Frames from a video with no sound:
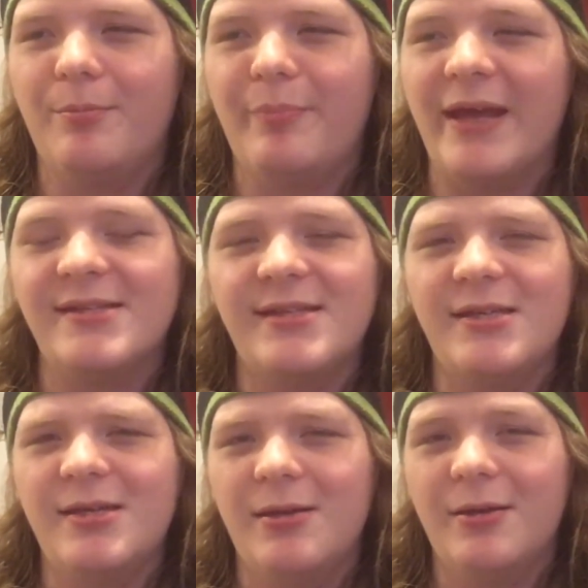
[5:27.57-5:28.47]

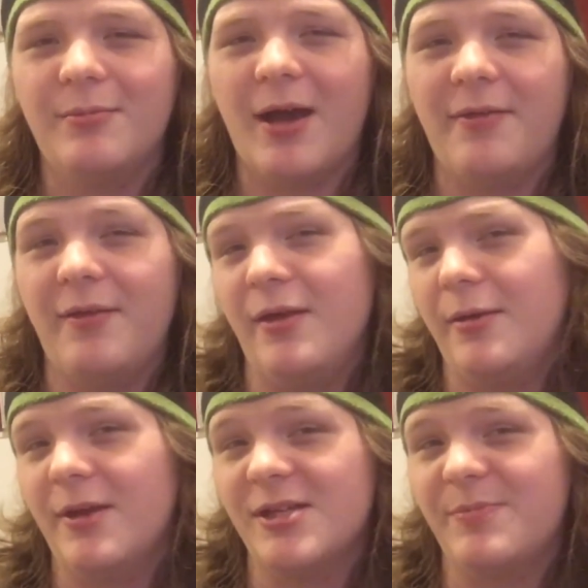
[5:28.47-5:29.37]
Batesy, I think.
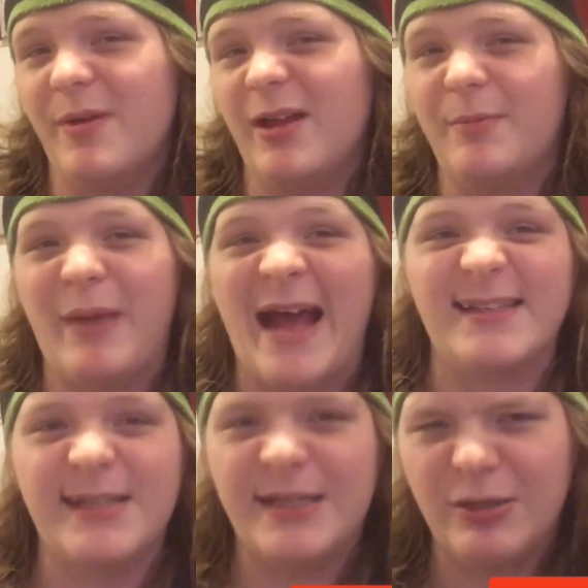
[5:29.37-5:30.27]
It's spelled like
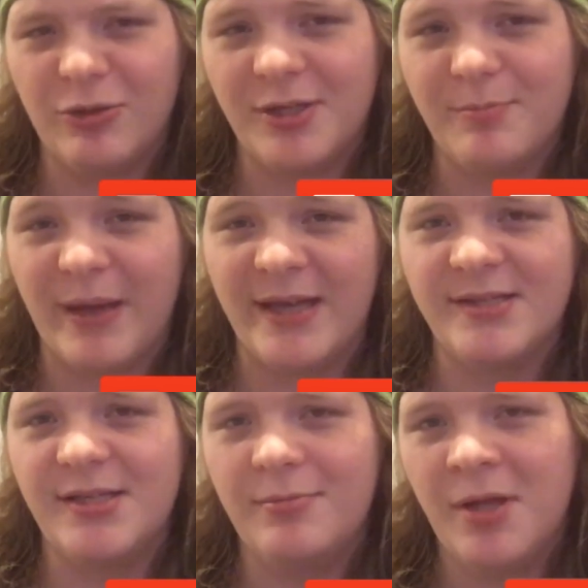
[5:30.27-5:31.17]
Batsy, only
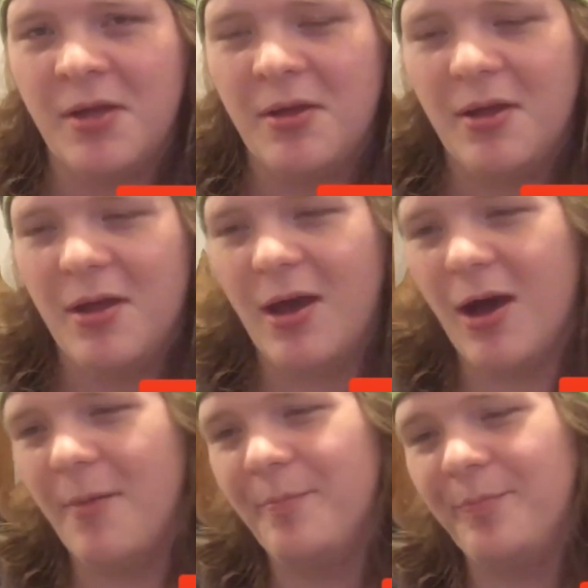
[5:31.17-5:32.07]
Batesy.
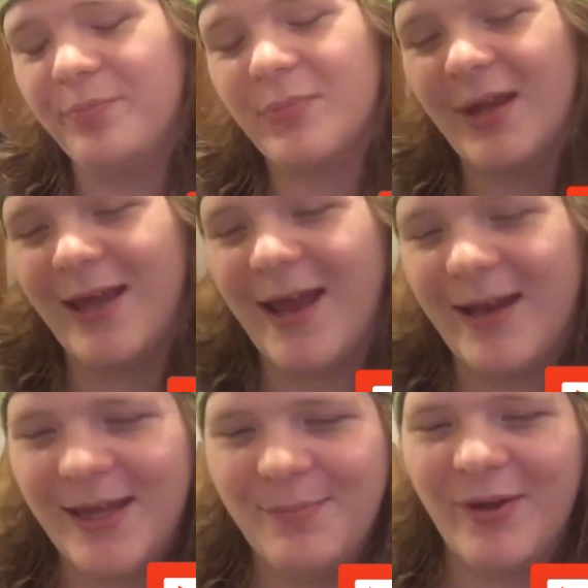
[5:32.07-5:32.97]
And
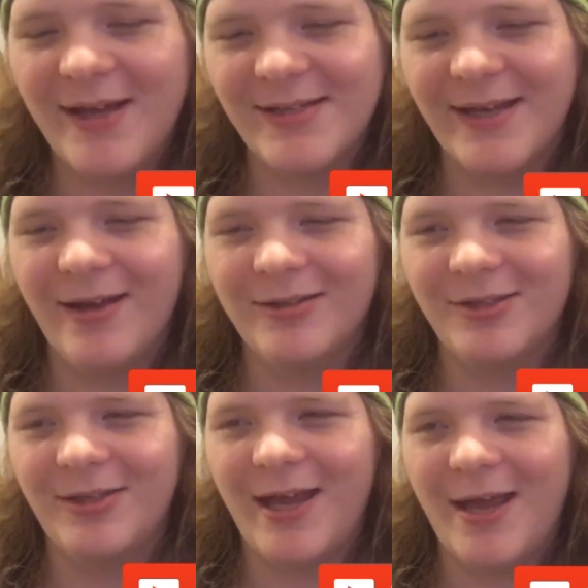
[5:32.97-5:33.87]
he plays a
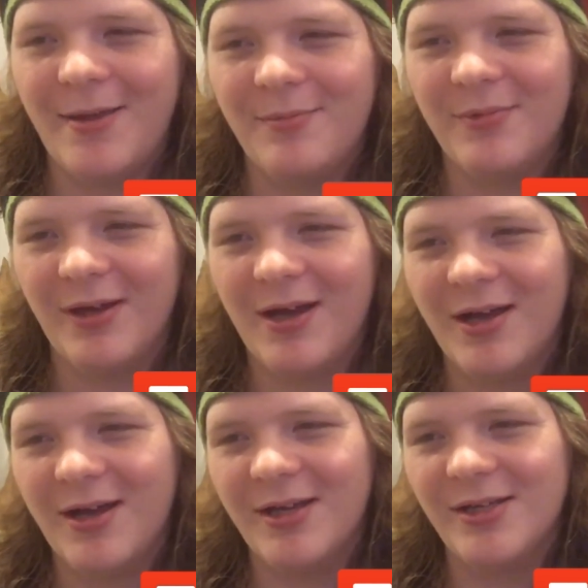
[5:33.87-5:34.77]
character named
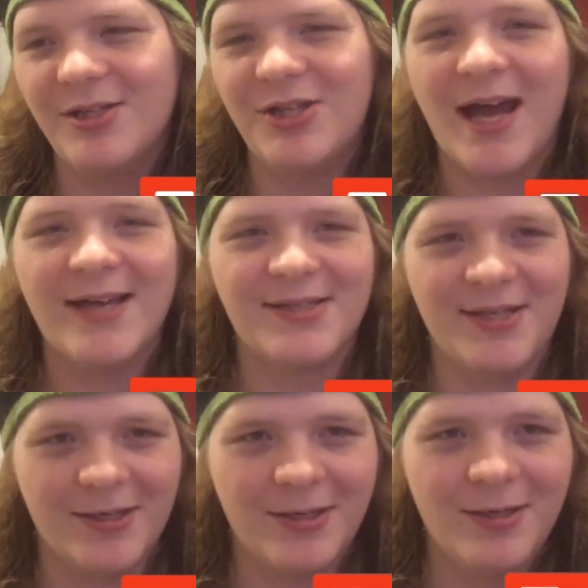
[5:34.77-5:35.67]

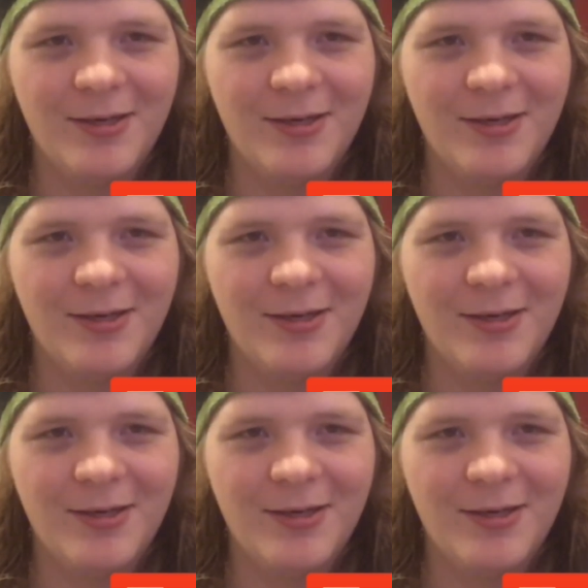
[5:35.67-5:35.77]
Jaskier.